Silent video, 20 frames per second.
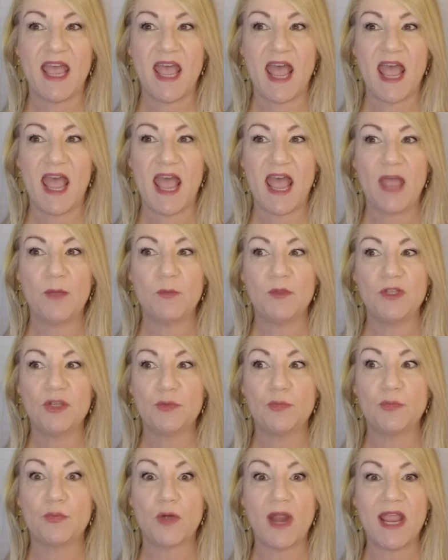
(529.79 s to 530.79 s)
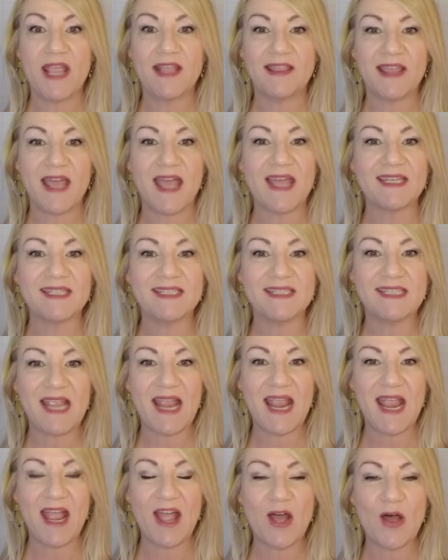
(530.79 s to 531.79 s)
And when you break that
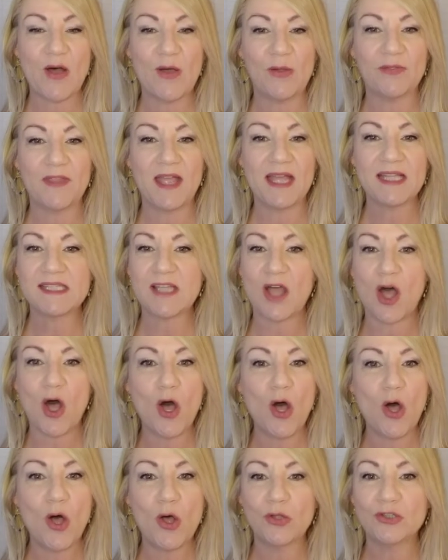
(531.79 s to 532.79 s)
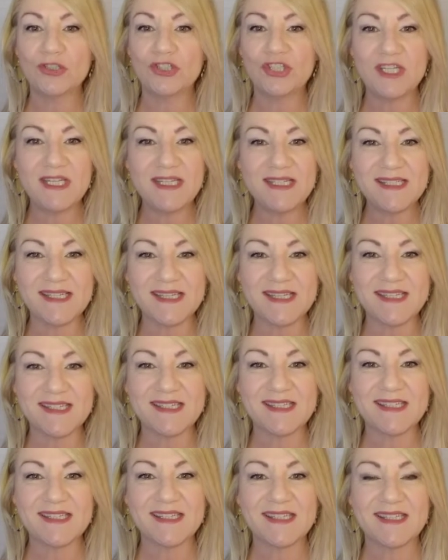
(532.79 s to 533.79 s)
down, that's all
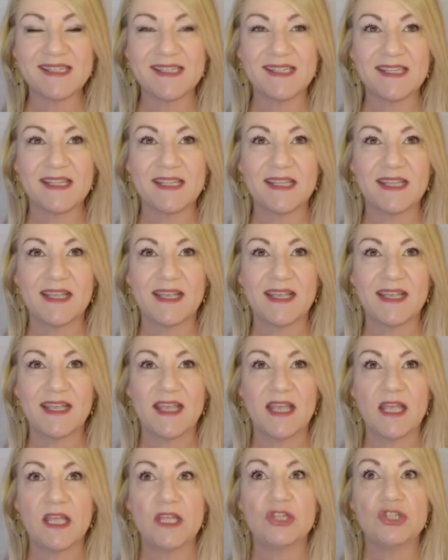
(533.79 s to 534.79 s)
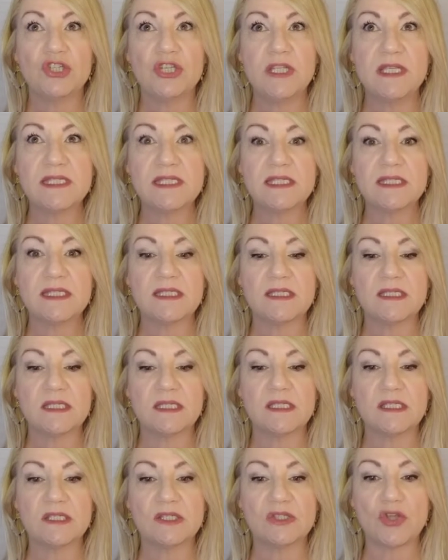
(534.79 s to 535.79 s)
Jesus. Jesus
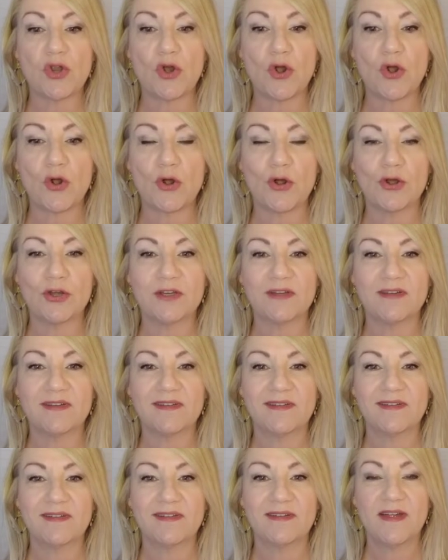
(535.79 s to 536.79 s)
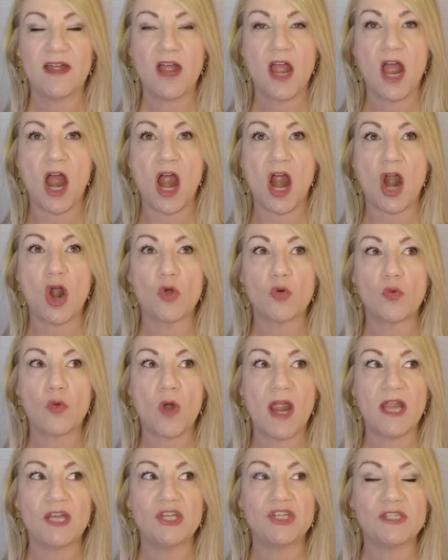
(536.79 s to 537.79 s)
discerned our
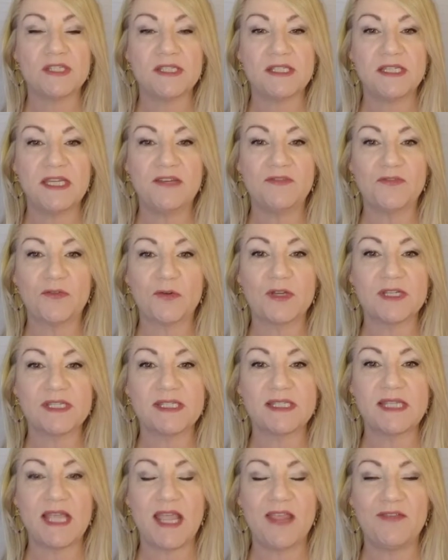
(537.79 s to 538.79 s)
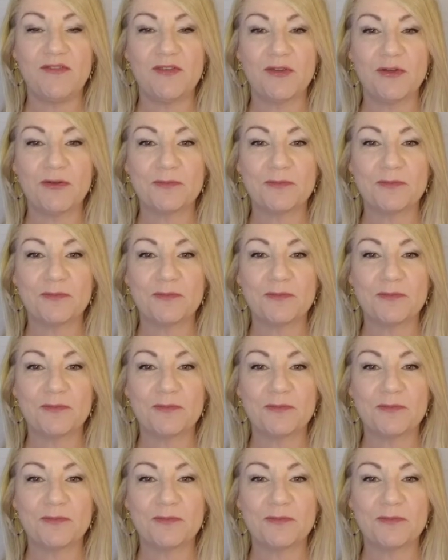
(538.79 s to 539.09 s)
righteous need for a Savior.